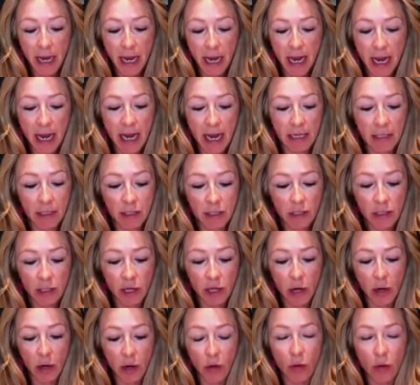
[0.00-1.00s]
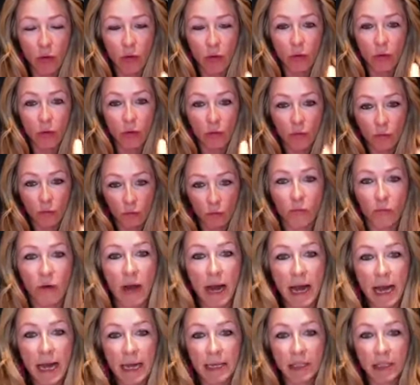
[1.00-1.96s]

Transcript: And so, right.